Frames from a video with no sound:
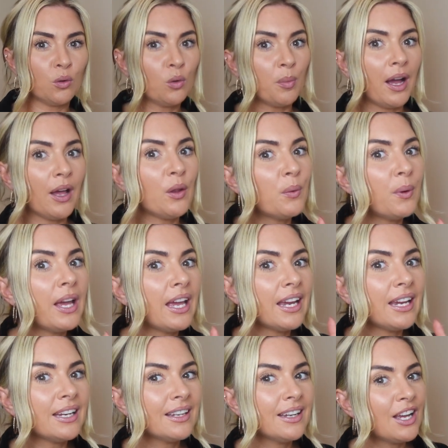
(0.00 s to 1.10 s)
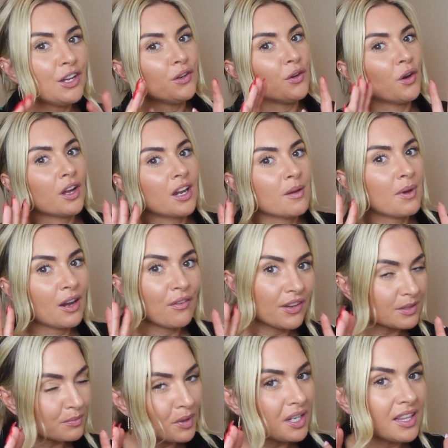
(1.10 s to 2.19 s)
oh, by the way, you're going to
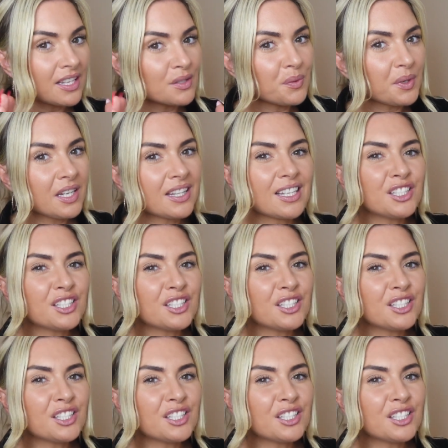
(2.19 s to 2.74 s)
manifest money this week.